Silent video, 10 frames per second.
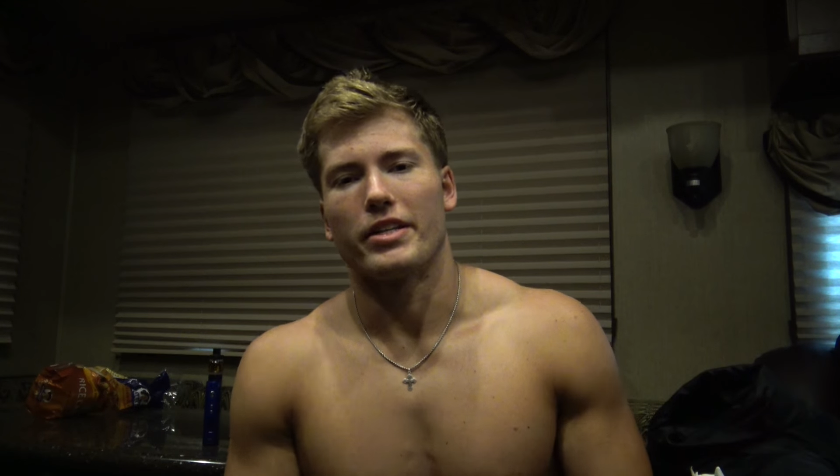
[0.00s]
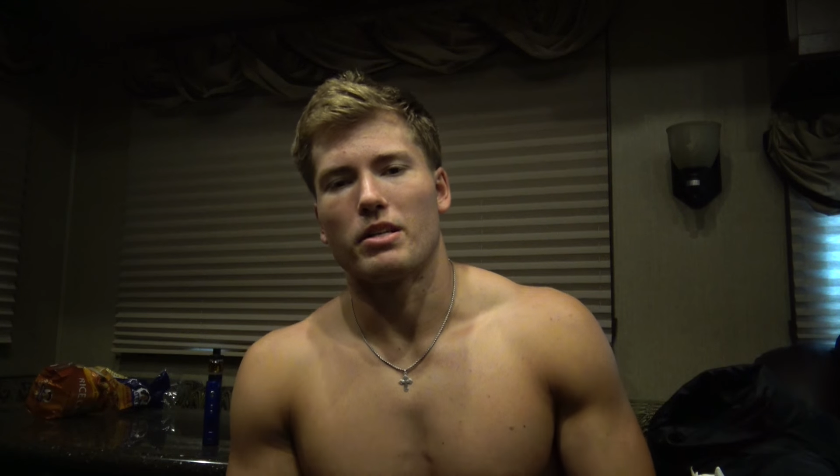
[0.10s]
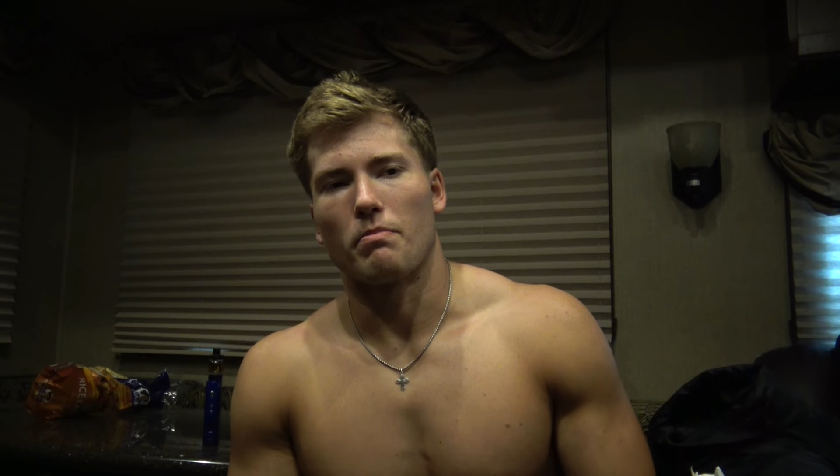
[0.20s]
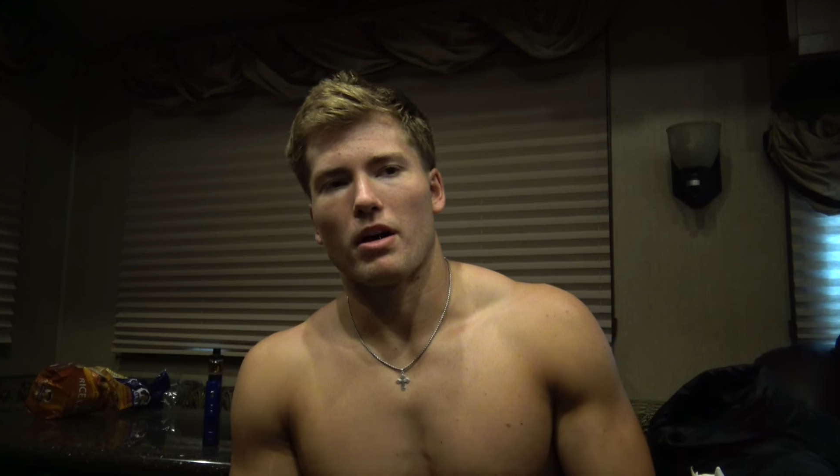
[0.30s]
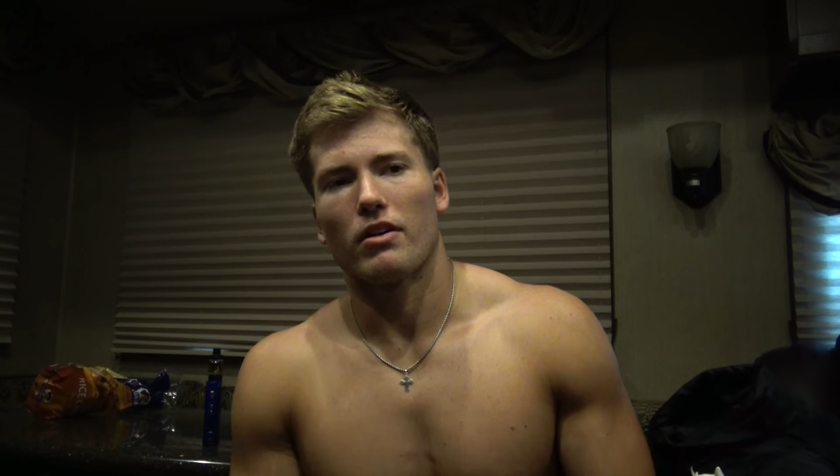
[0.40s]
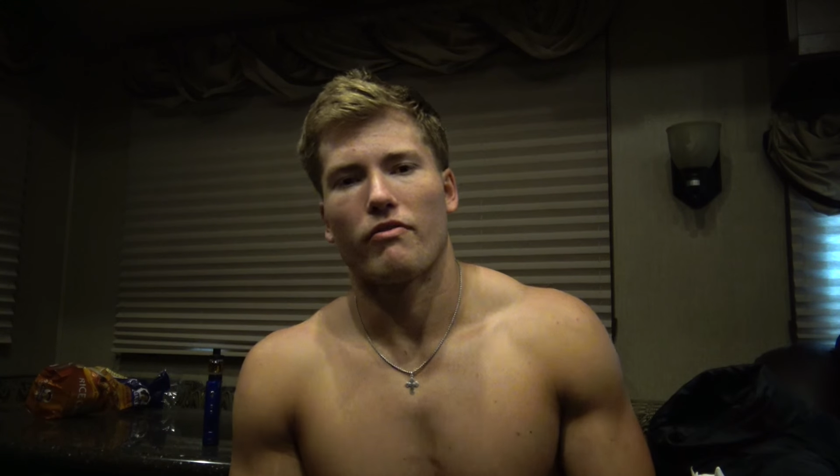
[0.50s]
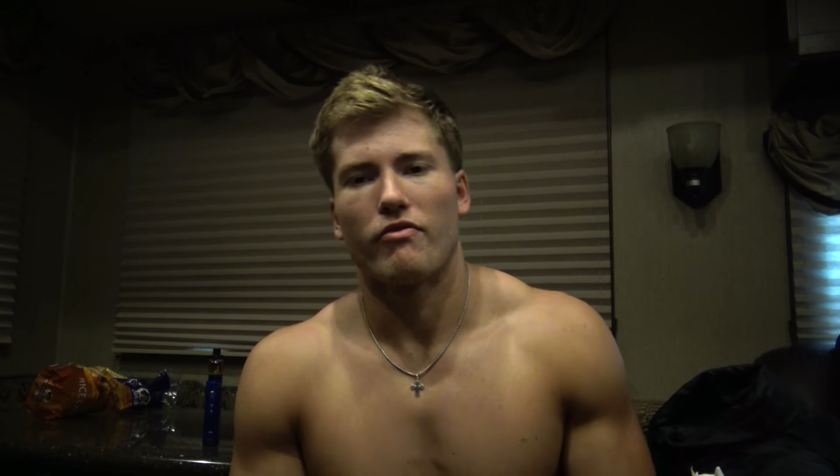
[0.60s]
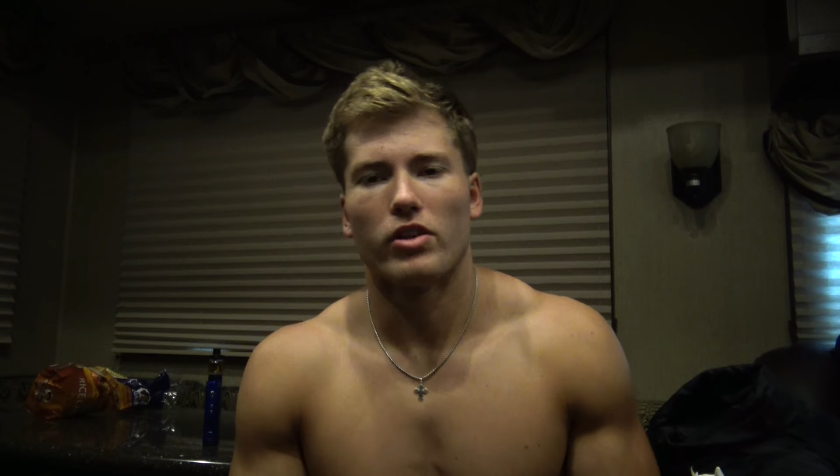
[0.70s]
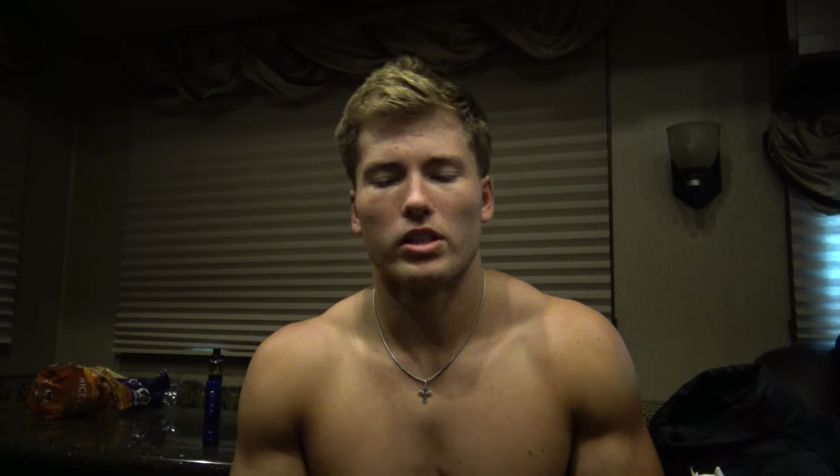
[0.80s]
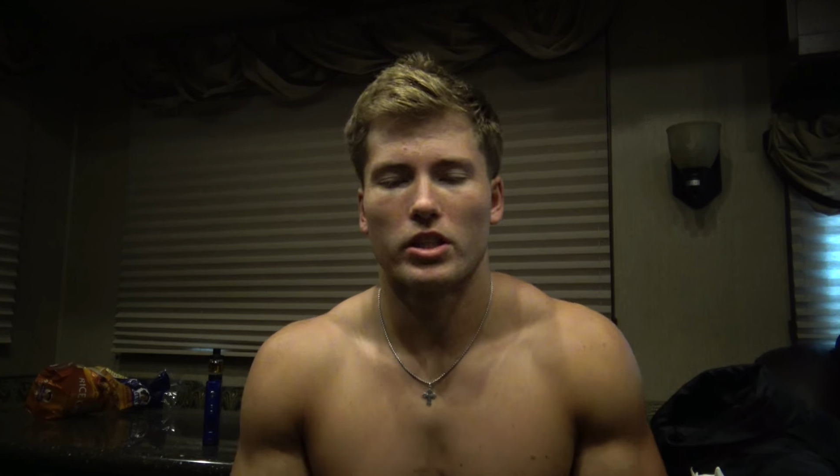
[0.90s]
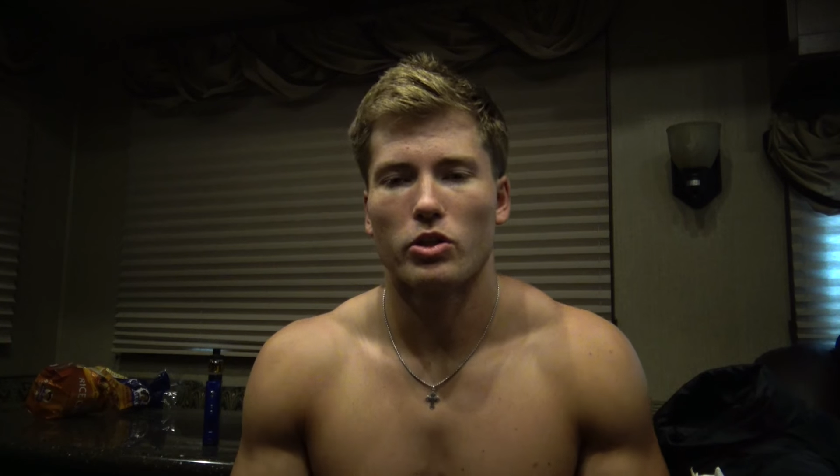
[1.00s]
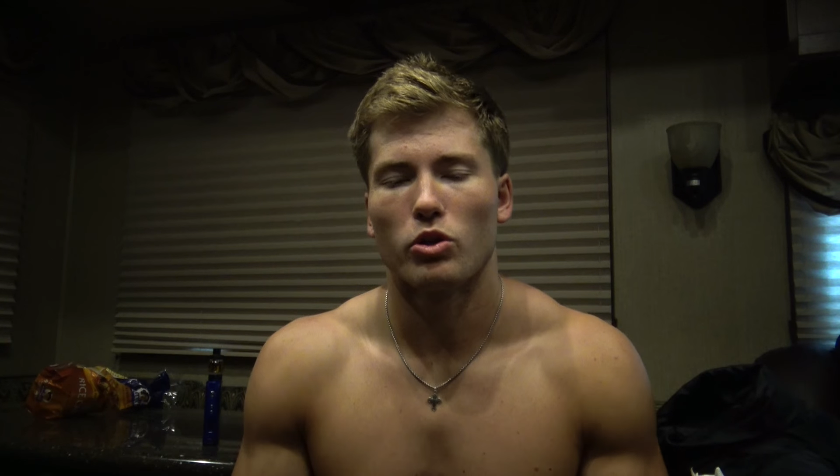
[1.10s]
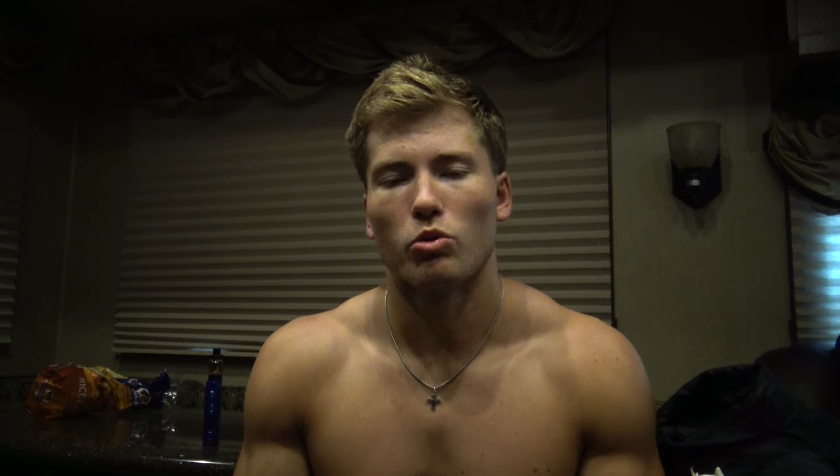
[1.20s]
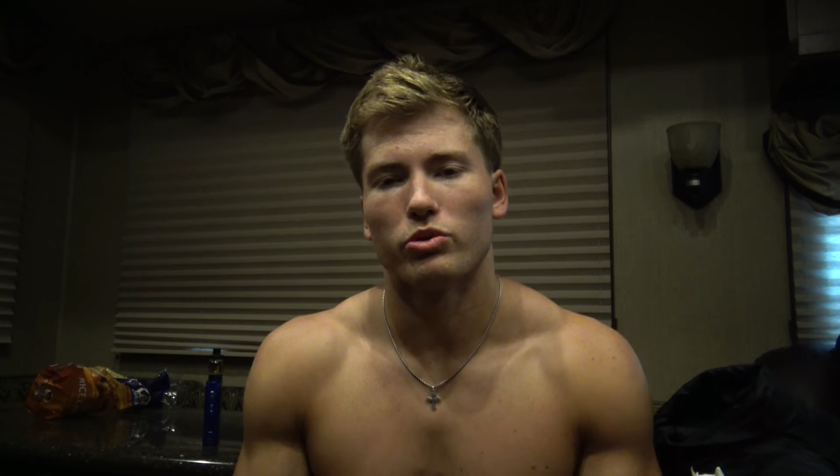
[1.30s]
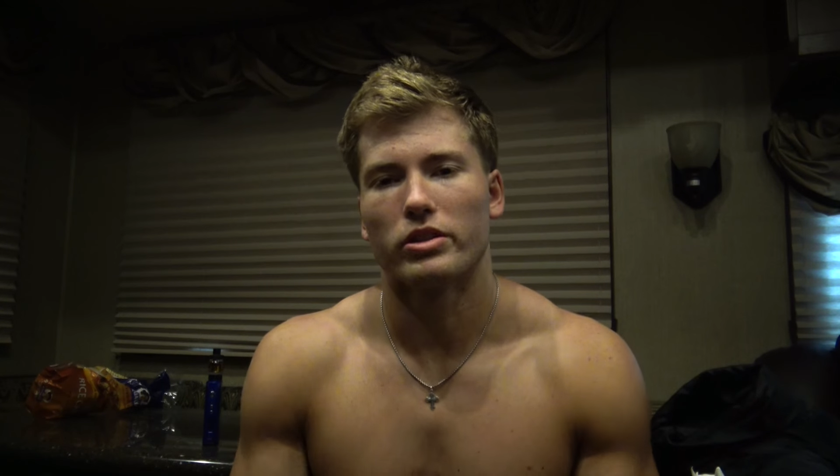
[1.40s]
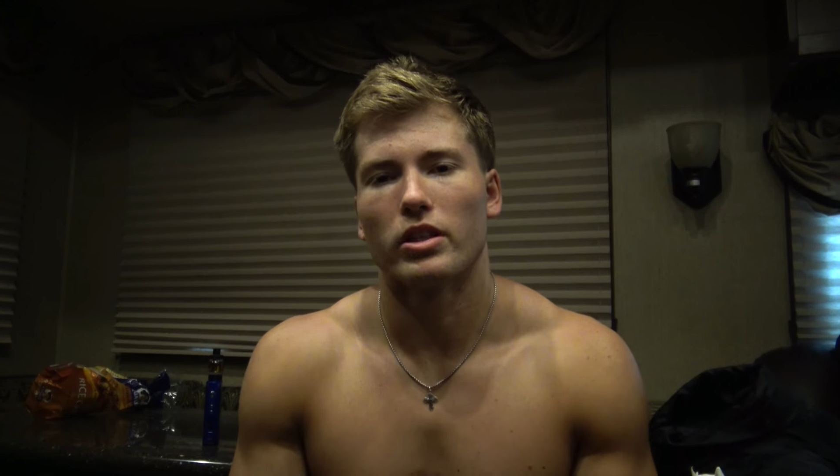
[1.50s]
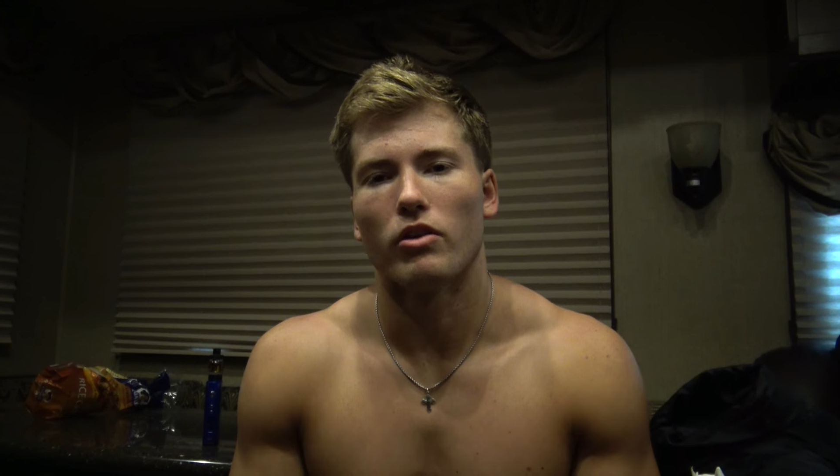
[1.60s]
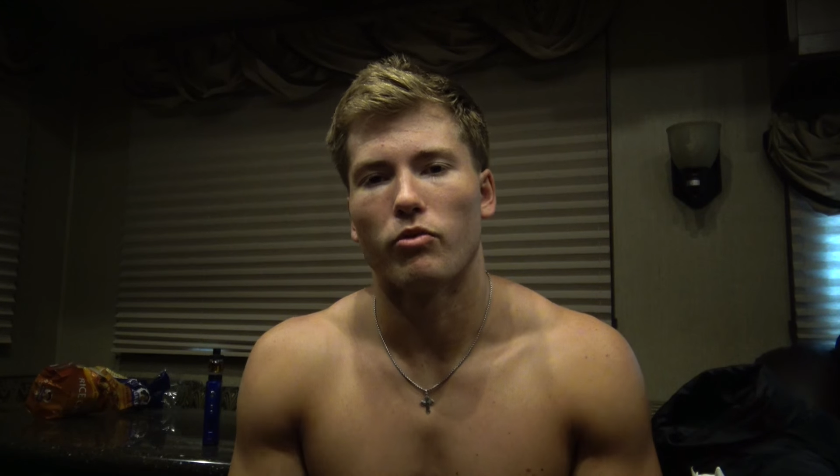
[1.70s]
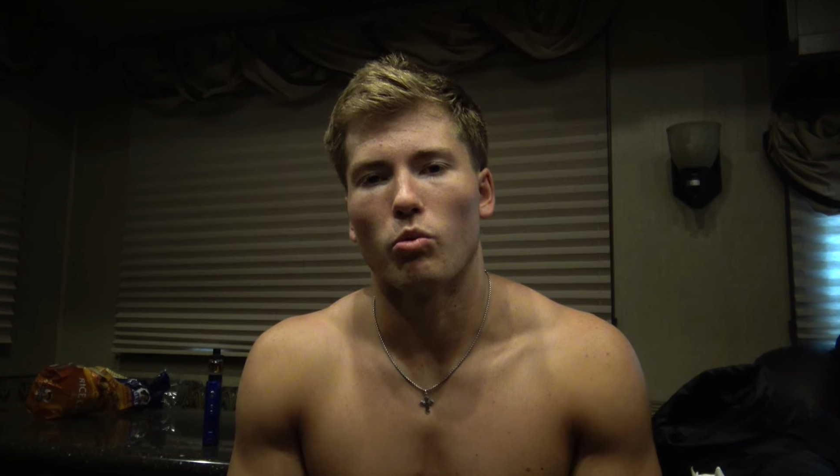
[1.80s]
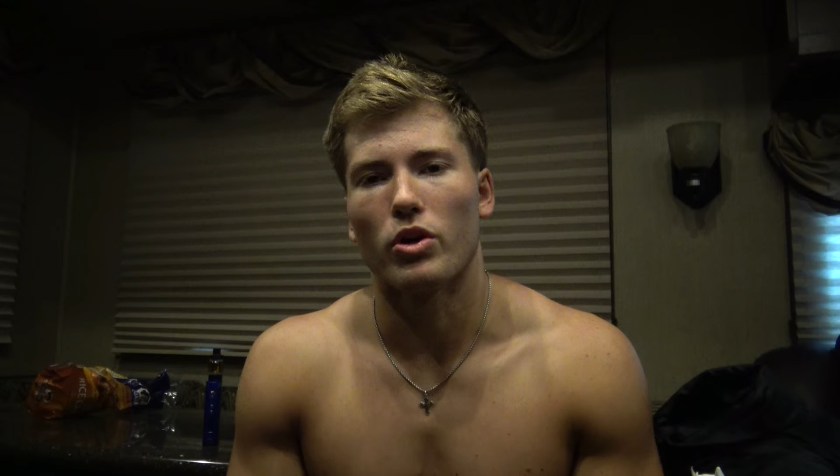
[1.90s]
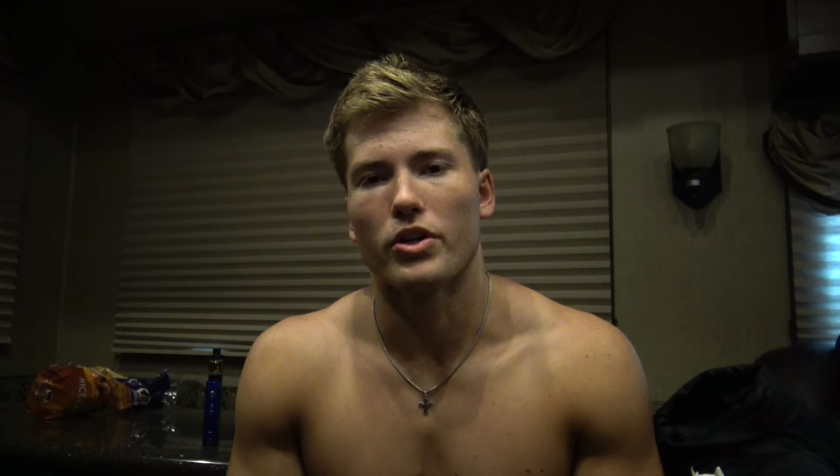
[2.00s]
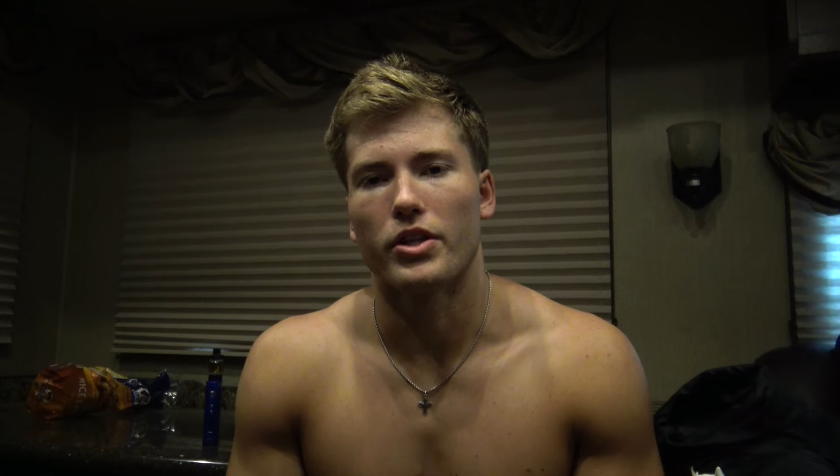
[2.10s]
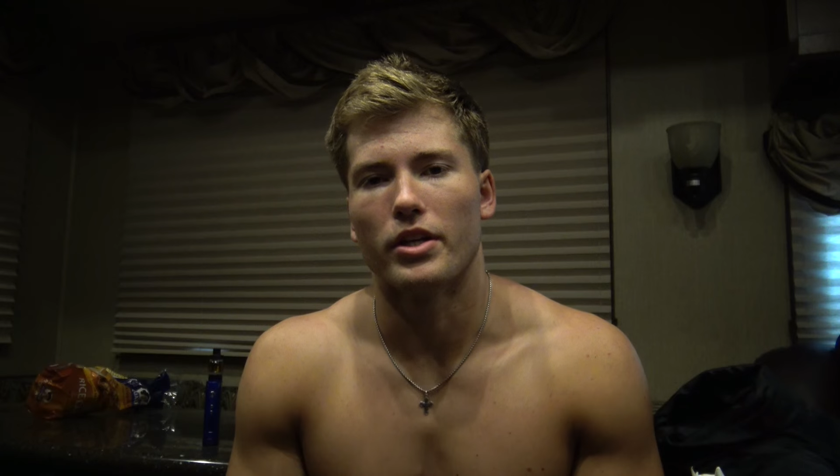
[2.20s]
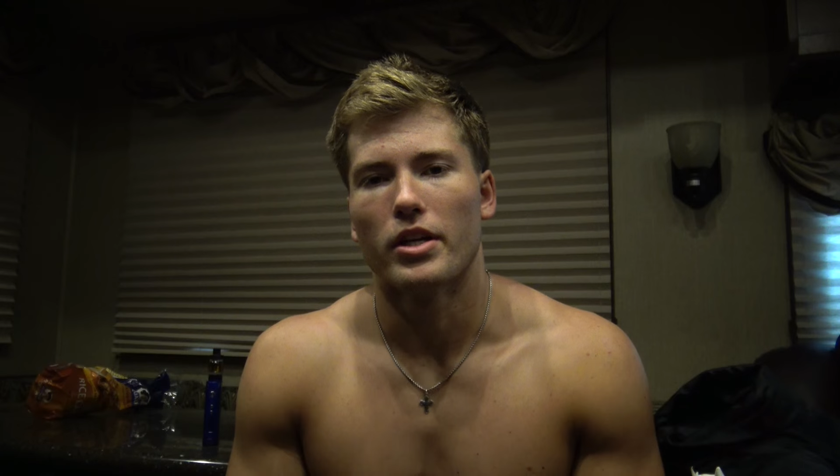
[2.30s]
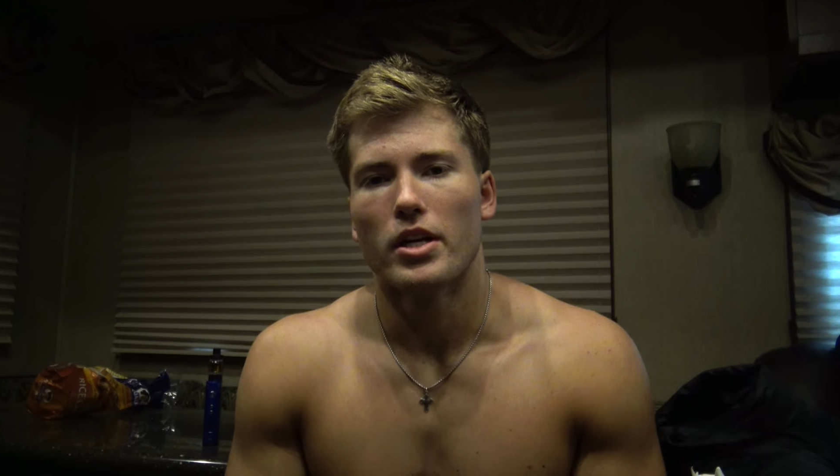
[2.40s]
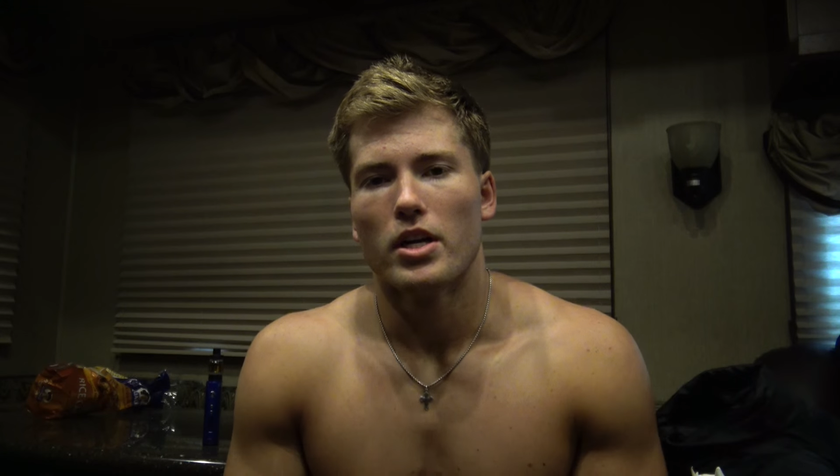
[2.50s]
It's about feeling your own self-worth and